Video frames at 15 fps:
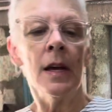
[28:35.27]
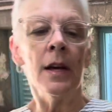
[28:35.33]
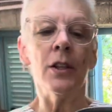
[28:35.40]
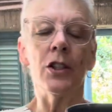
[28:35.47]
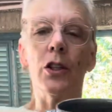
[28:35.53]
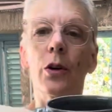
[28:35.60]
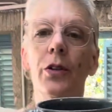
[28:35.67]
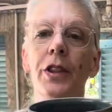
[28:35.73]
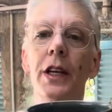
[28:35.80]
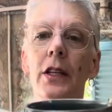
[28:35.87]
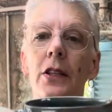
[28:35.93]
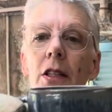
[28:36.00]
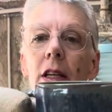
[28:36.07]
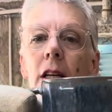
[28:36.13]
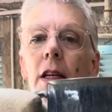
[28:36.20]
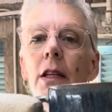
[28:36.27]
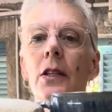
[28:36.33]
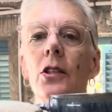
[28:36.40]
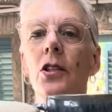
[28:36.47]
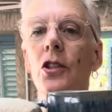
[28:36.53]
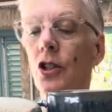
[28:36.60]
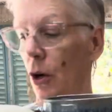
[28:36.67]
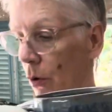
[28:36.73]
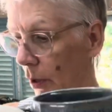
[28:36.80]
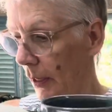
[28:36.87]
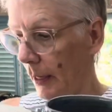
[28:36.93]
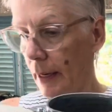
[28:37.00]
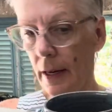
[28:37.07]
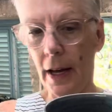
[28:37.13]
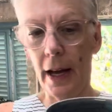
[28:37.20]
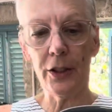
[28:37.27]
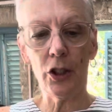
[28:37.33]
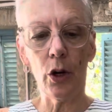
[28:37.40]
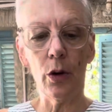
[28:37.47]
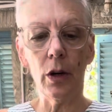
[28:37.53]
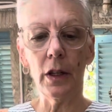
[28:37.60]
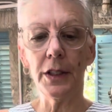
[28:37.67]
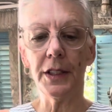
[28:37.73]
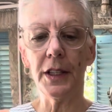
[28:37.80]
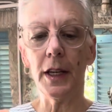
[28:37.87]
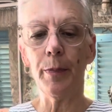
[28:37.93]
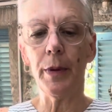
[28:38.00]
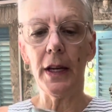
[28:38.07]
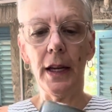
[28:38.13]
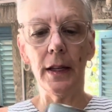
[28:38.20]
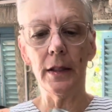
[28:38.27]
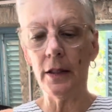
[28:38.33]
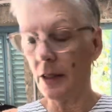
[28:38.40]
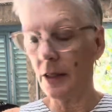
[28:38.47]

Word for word: So this is total a total dip in